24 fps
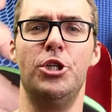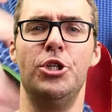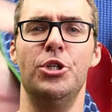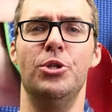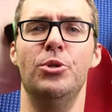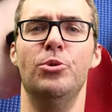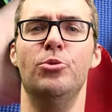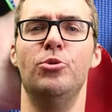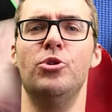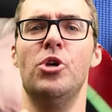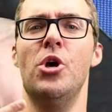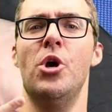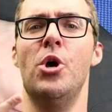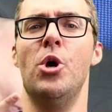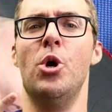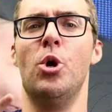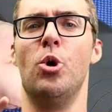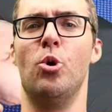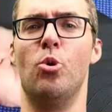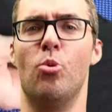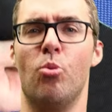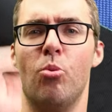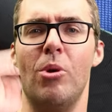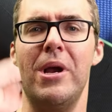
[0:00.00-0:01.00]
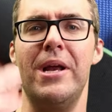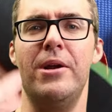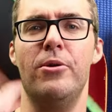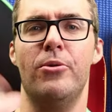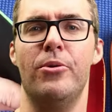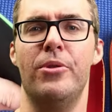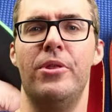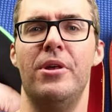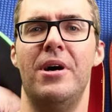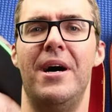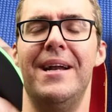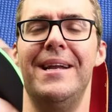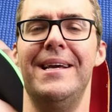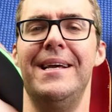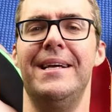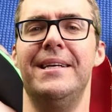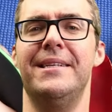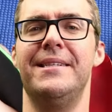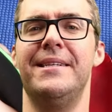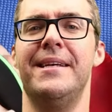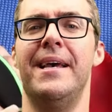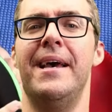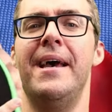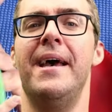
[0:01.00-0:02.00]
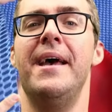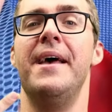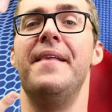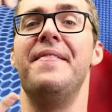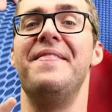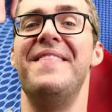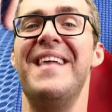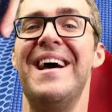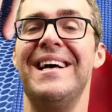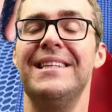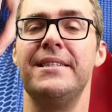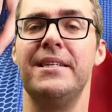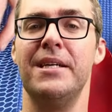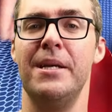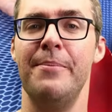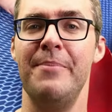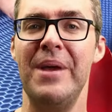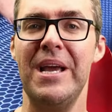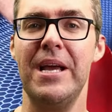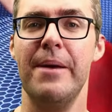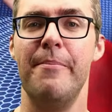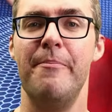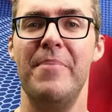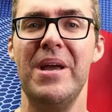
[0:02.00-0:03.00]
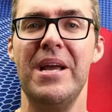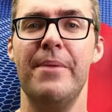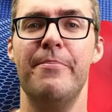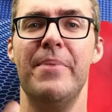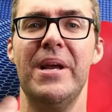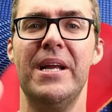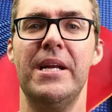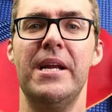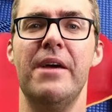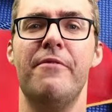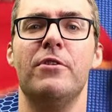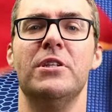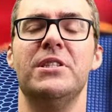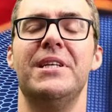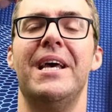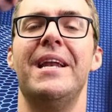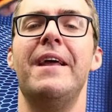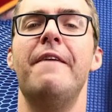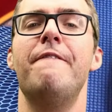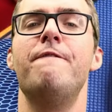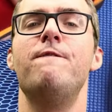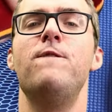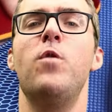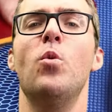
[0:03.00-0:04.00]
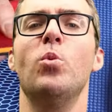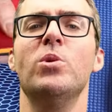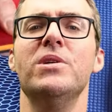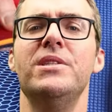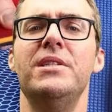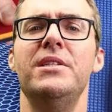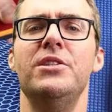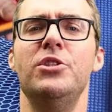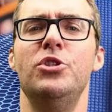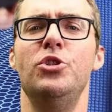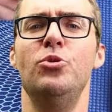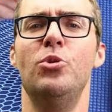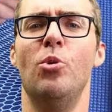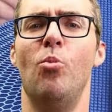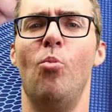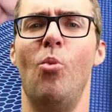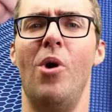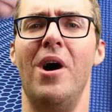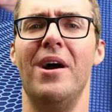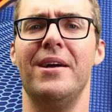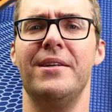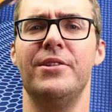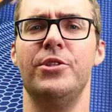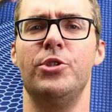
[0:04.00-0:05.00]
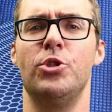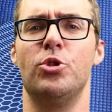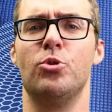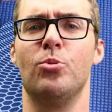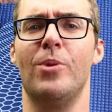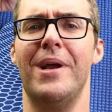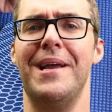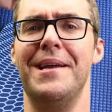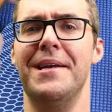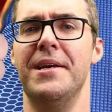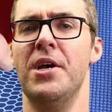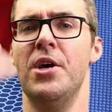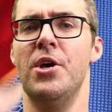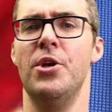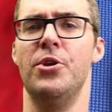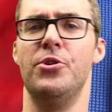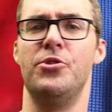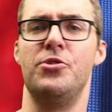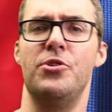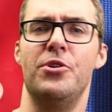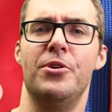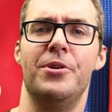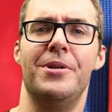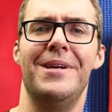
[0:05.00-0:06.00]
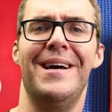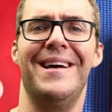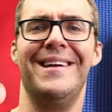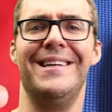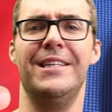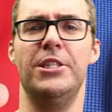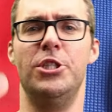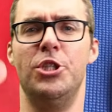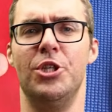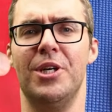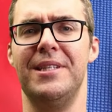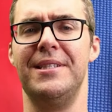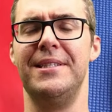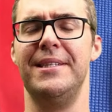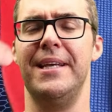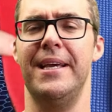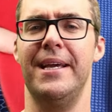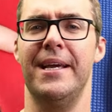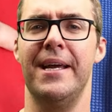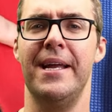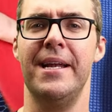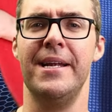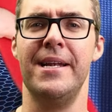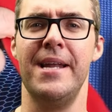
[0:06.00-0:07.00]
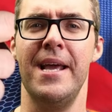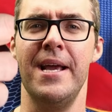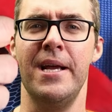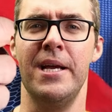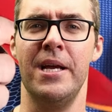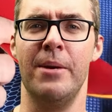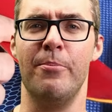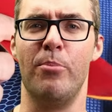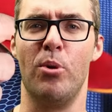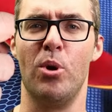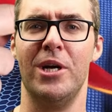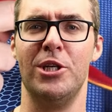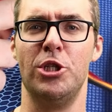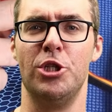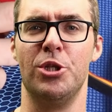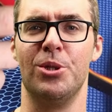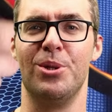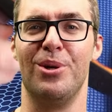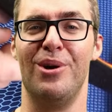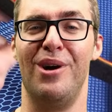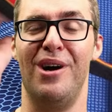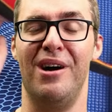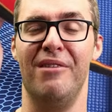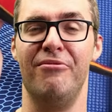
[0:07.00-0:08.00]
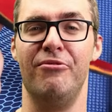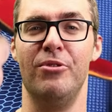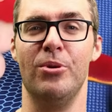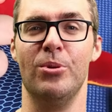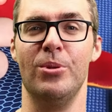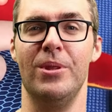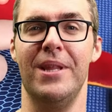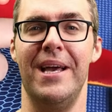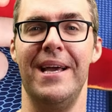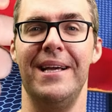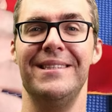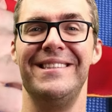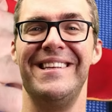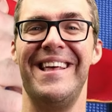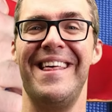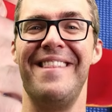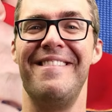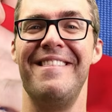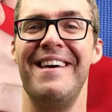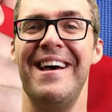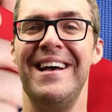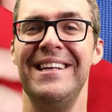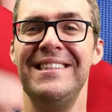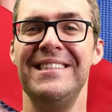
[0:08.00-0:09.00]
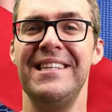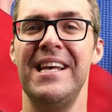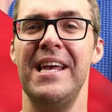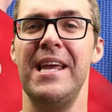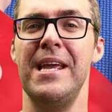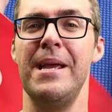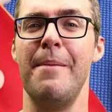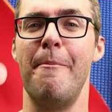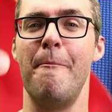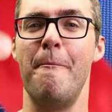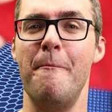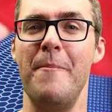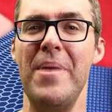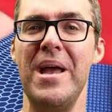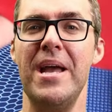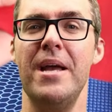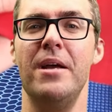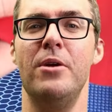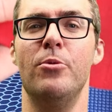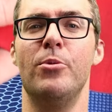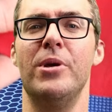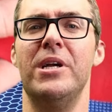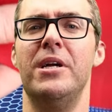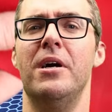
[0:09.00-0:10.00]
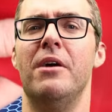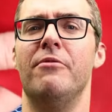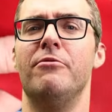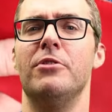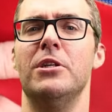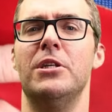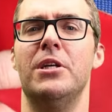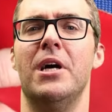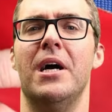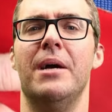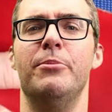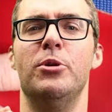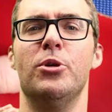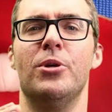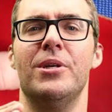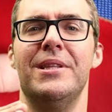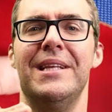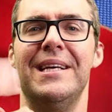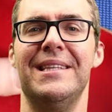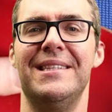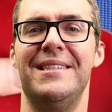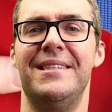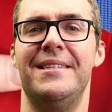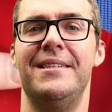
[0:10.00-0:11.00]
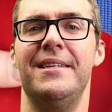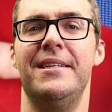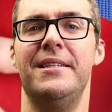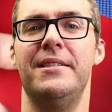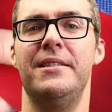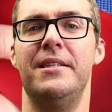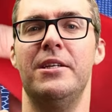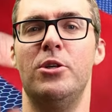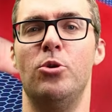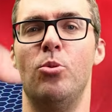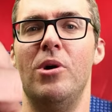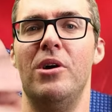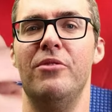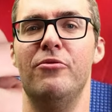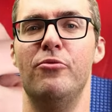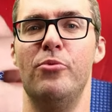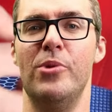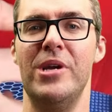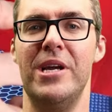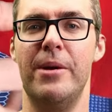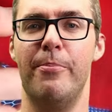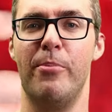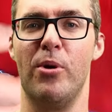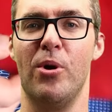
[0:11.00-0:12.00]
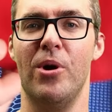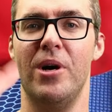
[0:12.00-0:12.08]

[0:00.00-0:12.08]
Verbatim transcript: shoes, great orthotics, that's gonna make a big, big difference. And it forces you to walk straight so you're not adjusting and taking pressure off your legs. That's a big recovery time during that six to 12 week